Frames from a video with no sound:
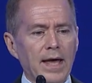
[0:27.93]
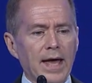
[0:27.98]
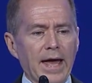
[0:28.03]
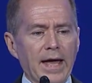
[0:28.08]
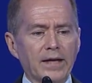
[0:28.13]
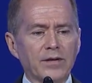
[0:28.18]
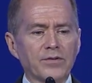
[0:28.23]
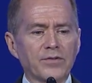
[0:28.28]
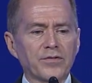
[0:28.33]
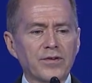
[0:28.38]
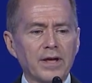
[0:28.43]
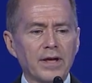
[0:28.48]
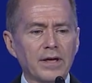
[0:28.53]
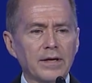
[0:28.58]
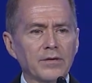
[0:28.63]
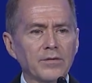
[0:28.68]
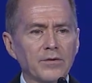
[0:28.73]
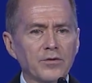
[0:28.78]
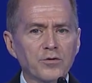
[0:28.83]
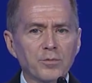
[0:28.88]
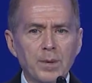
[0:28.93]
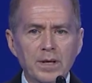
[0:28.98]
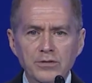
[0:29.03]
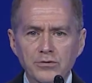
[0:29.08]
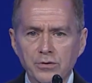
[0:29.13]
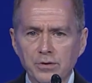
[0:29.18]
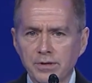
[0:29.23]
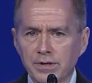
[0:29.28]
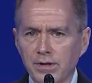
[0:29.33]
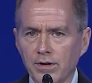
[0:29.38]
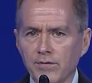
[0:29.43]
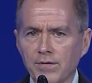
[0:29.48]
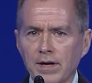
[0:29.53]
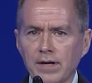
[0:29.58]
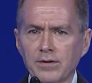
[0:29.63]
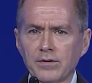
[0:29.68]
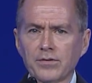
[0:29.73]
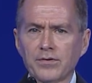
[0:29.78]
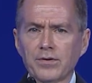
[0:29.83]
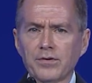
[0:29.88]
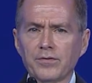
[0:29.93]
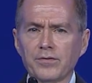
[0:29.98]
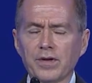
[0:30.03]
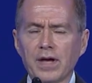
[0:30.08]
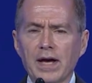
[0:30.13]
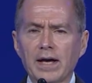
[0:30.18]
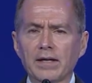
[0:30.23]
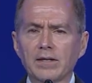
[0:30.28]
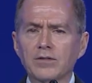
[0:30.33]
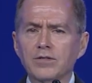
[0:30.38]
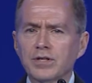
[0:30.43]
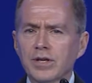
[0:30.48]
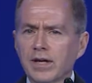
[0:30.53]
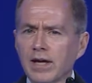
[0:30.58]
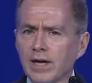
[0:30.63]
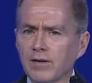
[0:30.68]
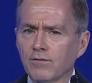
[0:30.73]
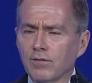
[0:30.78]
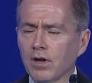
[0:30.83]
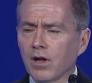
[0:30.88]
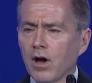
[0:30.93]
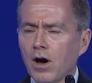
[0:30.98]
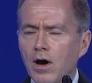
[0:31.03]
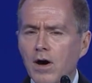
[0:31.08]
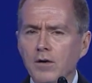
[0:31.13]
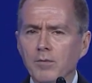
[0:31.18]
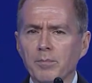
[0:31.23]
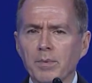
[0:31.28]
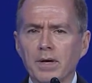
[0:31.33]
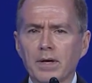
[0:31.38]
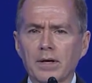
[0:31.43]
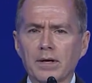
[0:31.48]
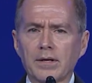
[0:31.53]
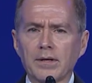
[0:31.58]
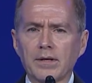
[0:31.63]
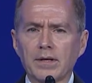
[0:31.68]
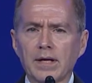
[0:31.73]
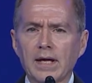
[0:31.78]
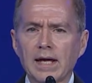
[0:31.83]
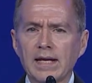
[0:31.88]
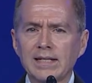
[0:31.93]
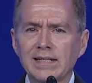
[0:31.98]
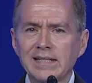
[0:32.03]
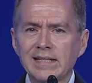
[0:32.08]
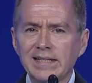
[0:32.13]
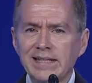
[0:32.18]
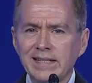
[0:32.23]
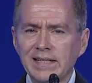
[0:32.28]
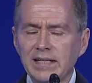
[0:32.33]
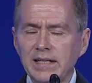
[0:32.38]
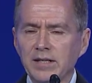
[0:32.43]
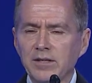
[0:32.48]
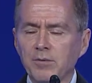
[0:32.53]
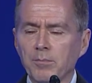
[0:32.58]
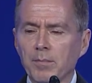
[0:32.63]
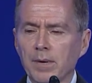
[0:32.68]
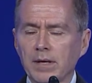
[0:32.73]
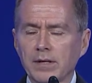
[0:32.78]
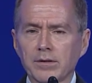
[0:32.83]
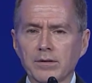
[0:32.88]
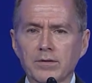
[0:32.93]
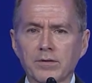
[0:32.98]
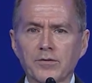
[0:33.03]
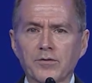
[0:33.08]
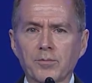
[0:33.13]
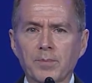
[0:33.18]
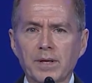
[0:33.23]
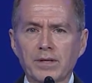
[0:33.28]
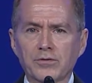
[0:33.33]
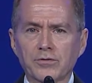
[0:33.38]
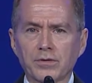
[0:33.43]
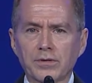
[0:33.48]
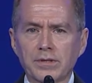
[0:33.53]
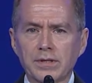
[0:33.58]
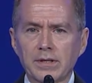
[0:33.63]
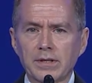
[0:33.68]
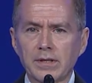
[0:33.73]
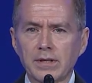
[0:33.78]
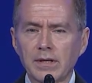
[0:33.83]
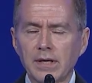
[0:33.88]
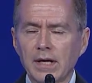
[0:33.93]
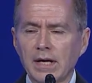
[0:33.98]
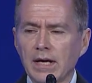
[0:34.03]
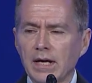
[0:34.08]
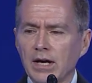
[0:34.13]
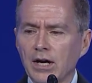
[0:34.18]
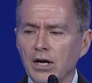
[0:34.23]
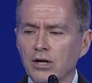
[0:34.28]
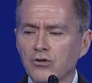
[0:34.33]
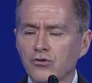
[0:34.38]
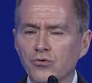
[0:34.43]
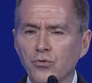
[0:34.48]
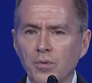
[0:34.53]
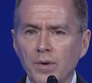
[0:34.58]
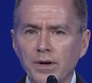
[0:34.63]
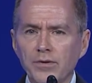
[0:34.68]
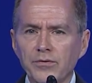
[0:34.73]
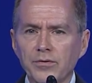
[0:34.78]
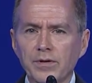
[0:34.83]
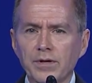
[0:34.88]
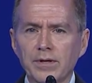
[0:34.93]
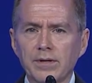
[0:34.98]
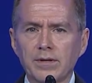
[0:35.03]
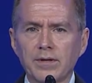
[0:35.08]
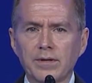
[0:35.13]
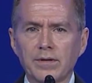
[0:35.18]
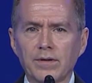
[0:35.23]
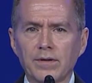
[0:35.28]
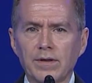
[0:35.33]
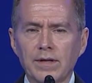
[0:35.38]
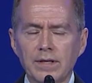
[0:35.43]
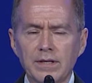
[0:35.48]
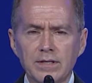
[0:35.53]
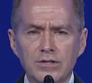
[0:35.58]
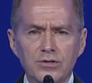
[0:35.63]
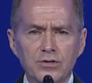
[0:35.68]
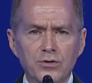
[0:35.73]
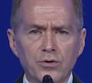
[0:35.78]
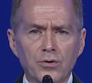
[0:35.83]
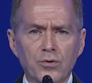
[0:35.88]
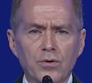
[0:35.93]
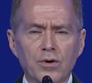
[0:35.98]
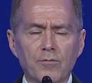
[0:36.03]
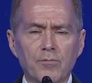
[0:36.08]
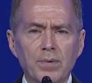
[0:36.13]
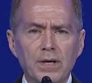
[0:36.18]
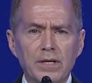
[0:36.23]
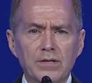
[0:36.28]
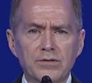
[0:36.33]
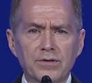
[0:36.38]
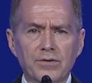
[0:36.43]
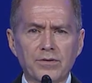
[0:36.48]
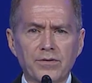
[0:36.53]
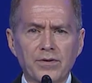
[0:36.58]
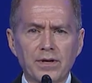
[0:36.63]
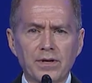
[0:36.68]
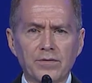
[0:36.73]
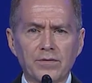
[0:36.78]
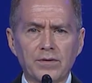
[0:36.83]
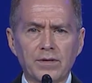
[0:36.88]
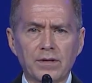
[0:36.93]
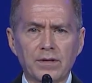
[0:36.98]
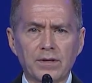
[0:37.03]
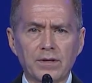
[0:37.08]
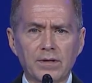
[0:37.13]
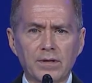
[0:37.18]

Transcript: ASA and the specialty of anesthesiology have long been a leading medical specialty addressing the issue of patient safety.